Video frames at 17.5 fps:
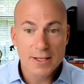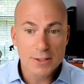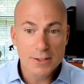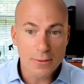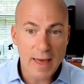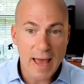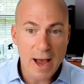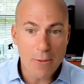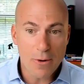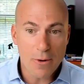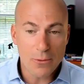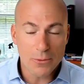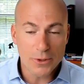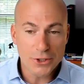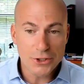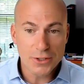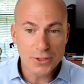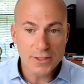so that one
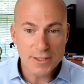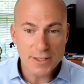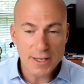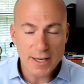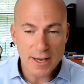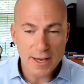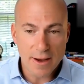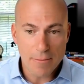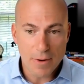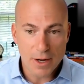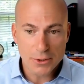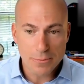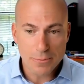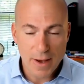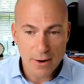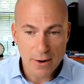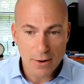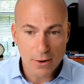we should see a much
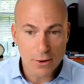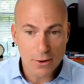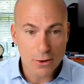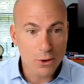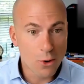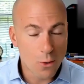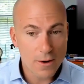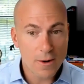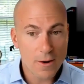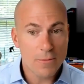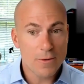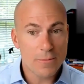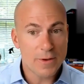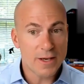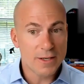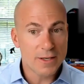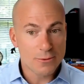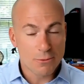better core
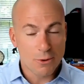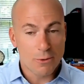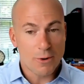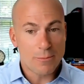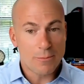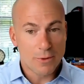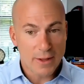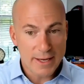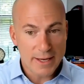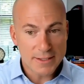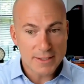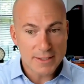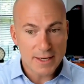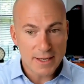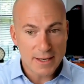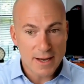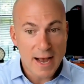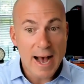number because we're
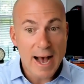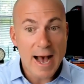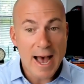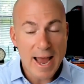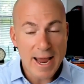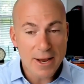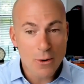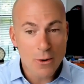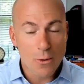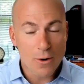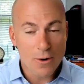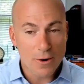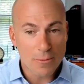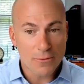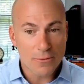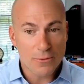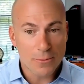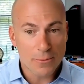replacing a high core
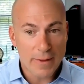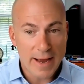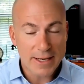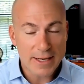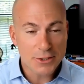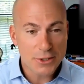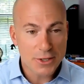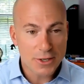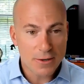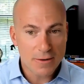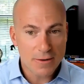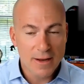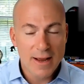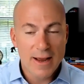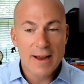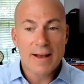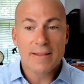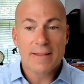number from last year.
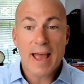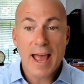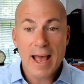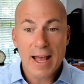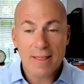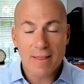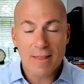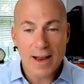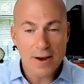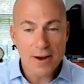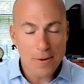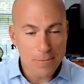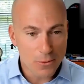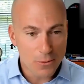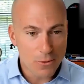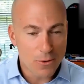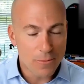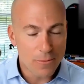Headline
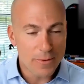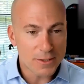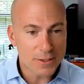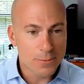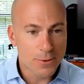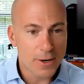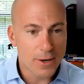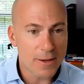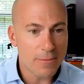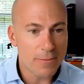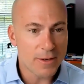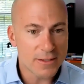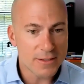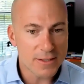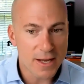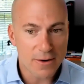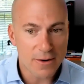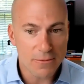number won't be as pretty
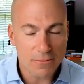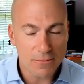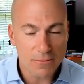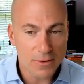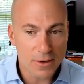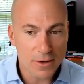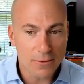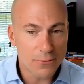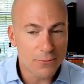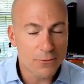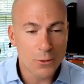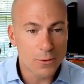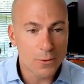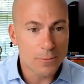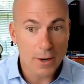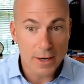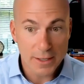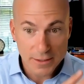because I don't, you know,
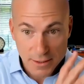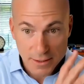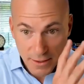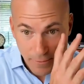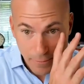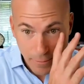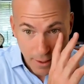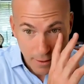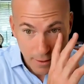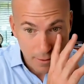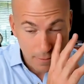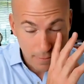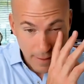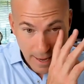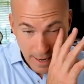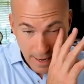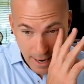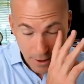fuel prices have been a
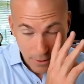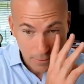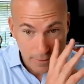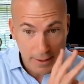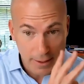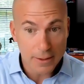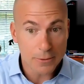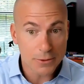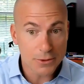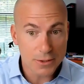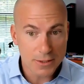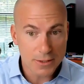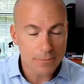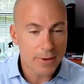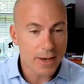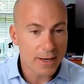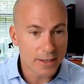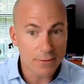lot higher lately, which is
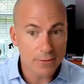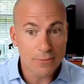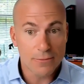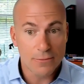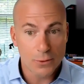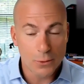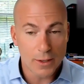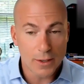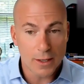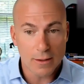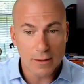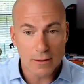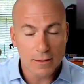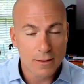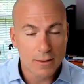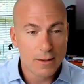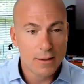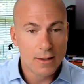impacting food and
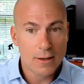